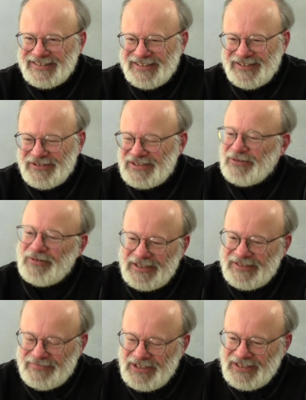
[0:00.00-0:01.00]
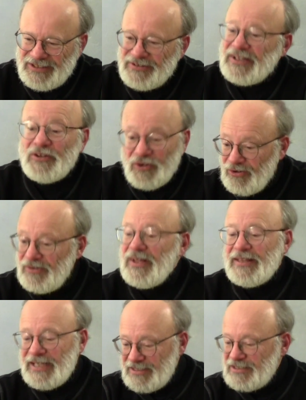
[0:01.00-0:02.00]
Well, we said we didn't mean to do that. No,
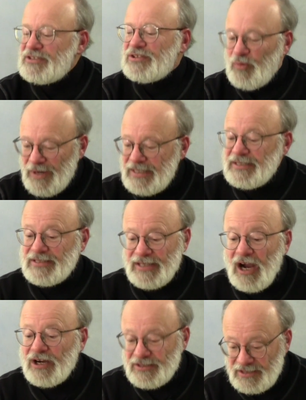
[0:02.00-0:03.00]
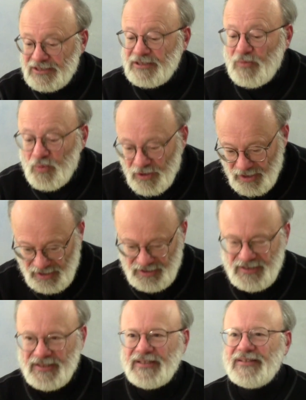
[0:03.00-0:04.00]
that's just the way our system
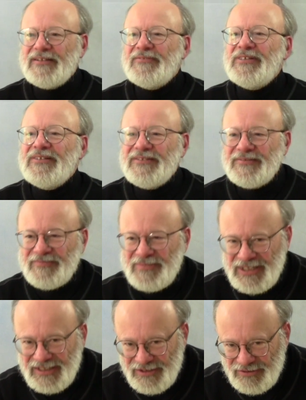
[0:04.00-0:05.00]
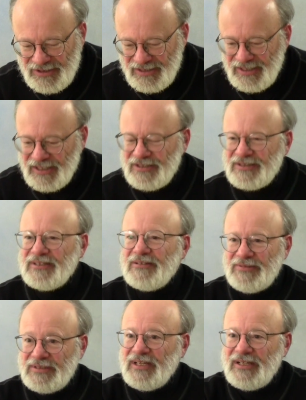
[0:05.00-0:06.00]
works. We don't mean to do it
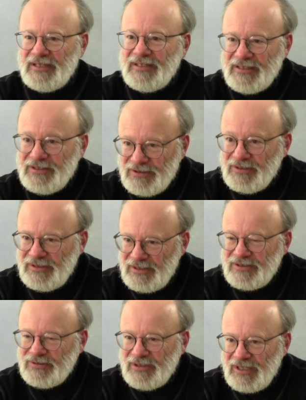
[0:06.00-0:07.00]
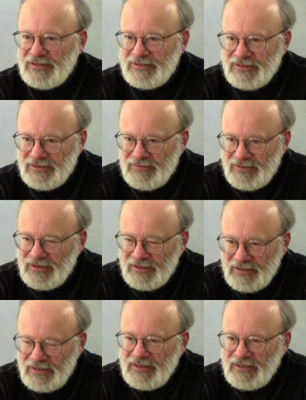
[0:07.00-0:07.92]
intentionally, but that literally is the way our system works.